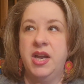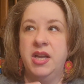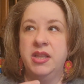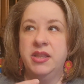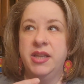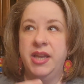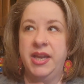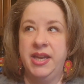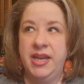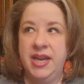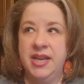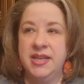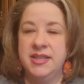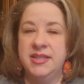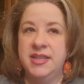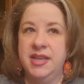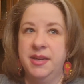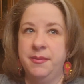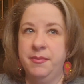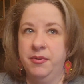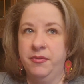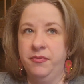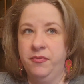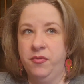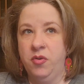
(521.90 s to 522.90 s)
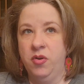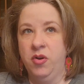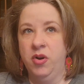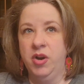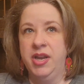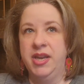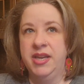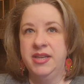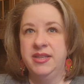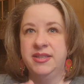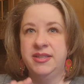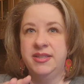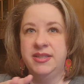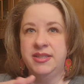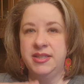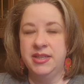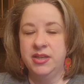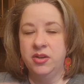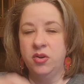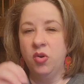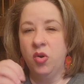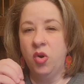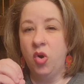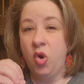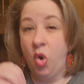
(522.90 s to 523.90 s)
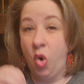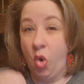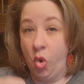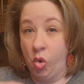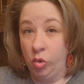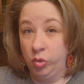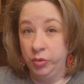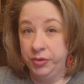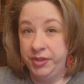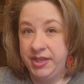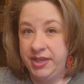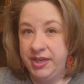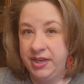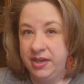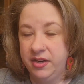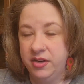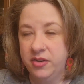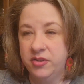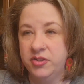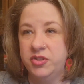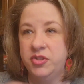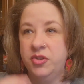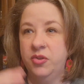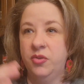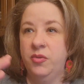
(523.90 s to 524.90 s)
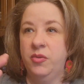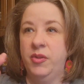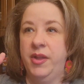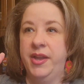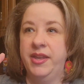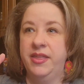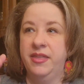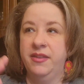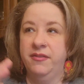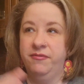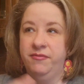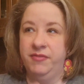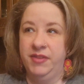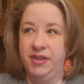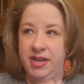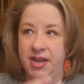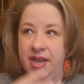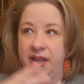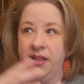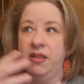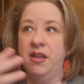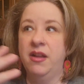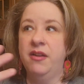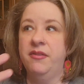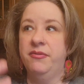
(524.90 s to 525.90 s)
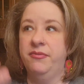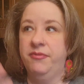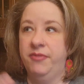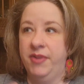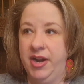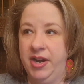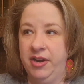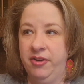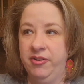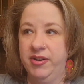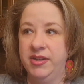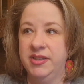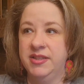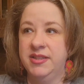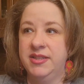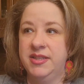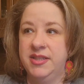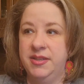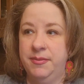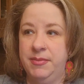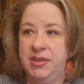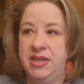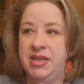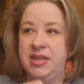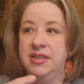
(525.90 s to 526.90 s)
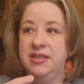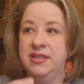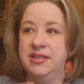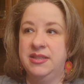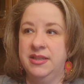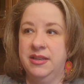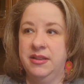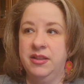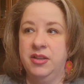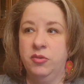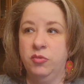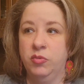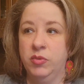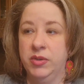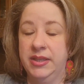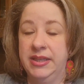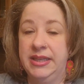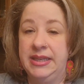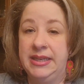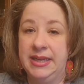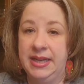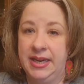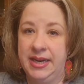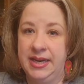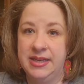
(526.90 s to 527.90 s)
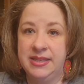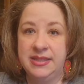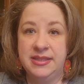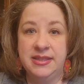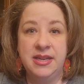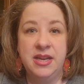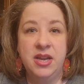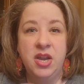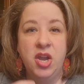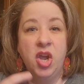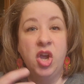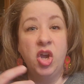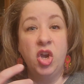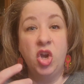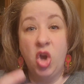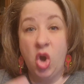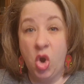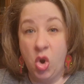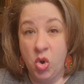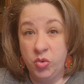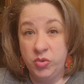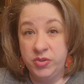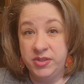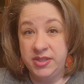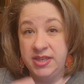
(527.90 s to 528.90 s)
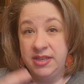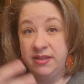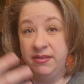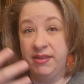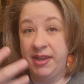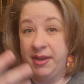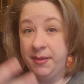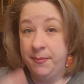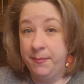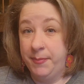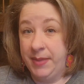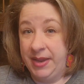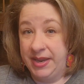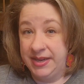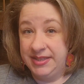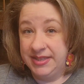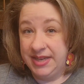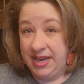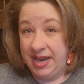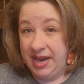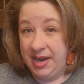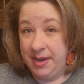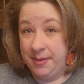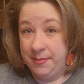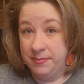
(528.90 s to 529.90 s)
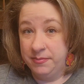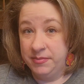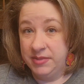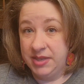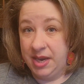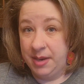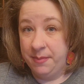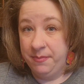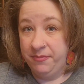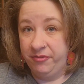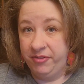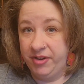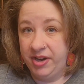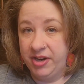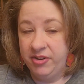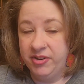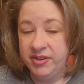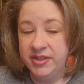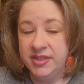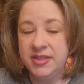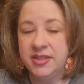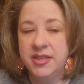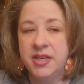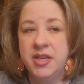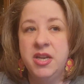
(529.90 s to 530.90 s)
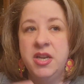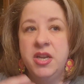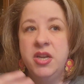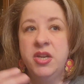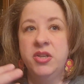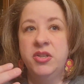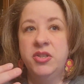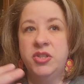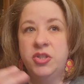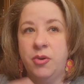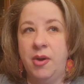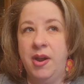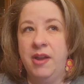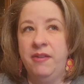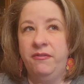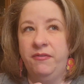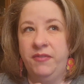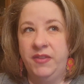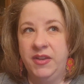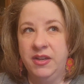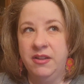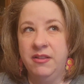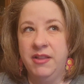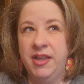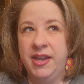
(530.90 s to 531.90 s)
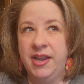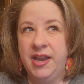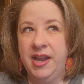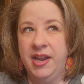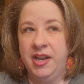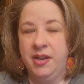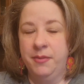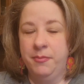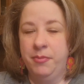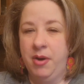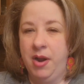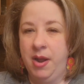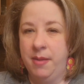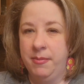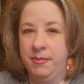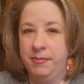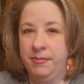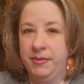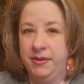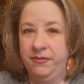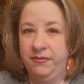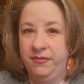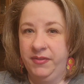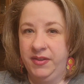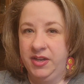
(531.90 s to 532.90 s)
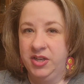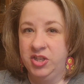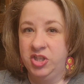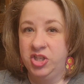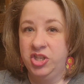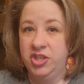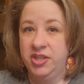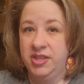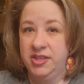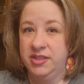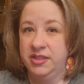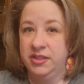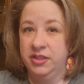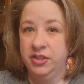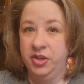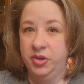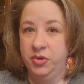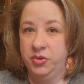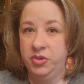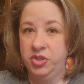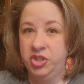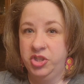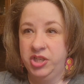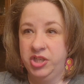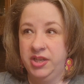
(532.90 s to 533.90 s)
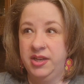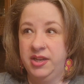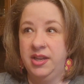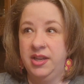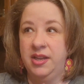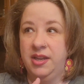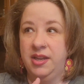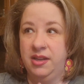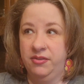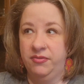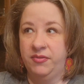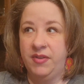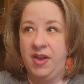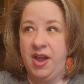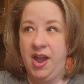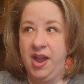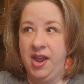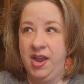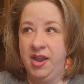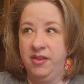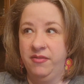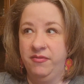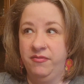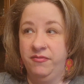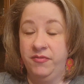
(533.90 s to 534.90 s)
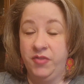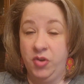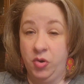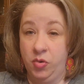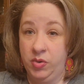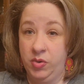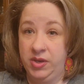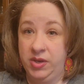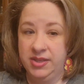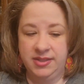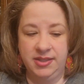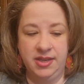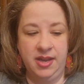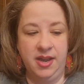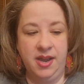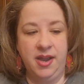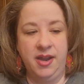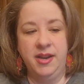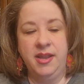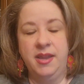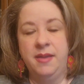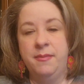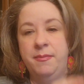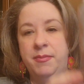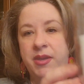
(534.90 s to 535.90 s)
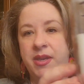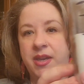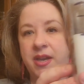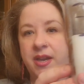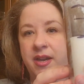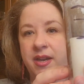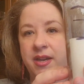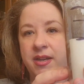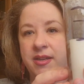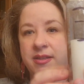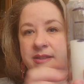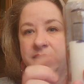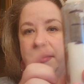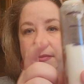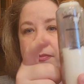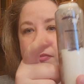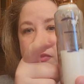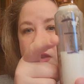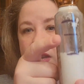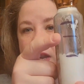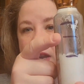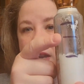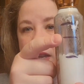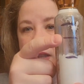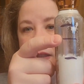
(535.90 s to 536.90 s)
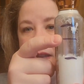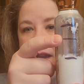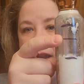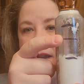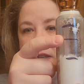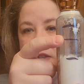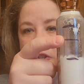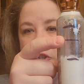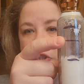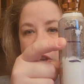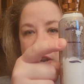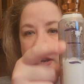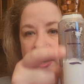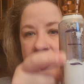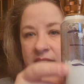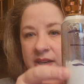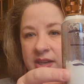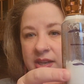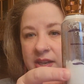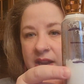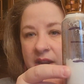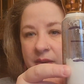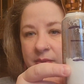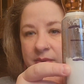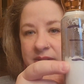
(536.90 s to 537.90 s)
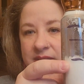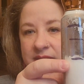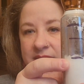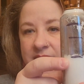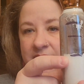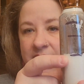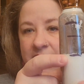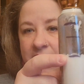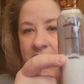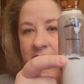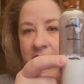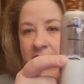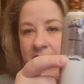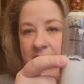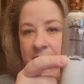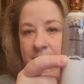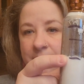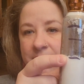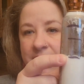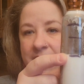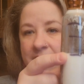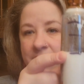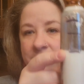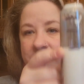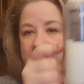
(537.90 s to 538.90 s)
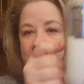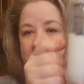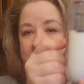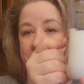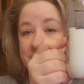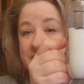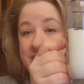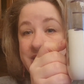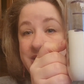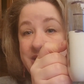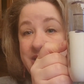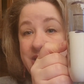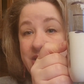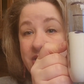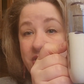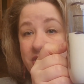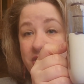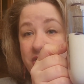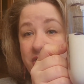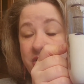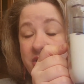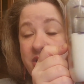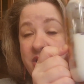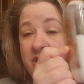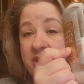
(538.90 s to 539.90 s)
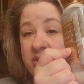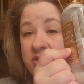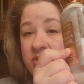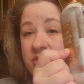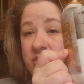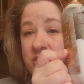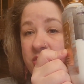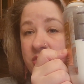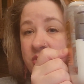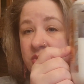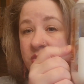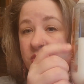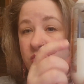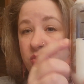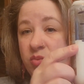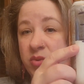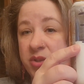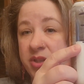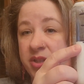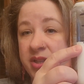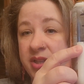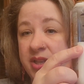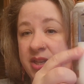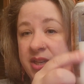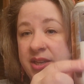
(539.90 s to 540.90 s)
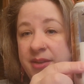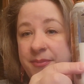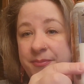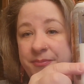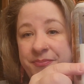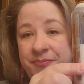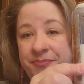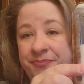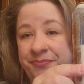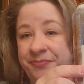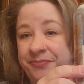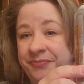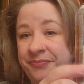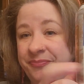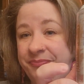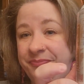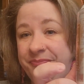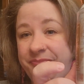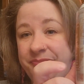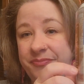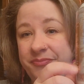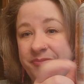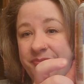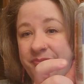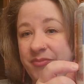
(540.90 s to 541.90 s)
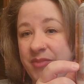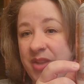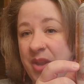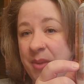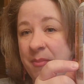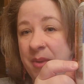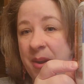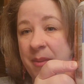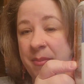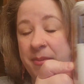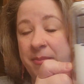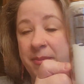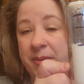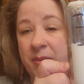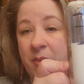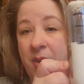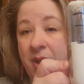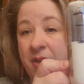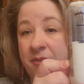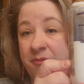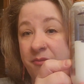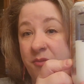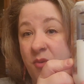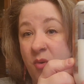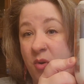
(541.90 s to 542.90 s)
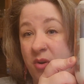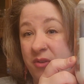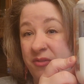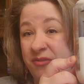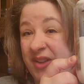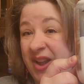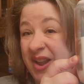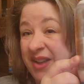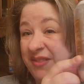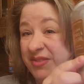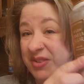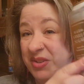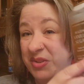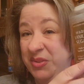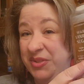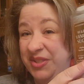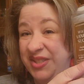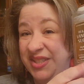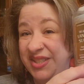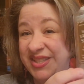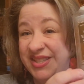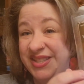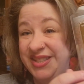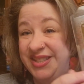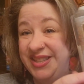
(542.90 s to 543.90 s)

like I said before, it's still cold here. So like the vanilla fragrance to me is still a really nice, cozy, like bedtime type fragrance. So I feel like I could probably finish this lotion if I focus on it, because at last check-in, I was there. I am now down to here. So there's really probably what, 4 or 5 uses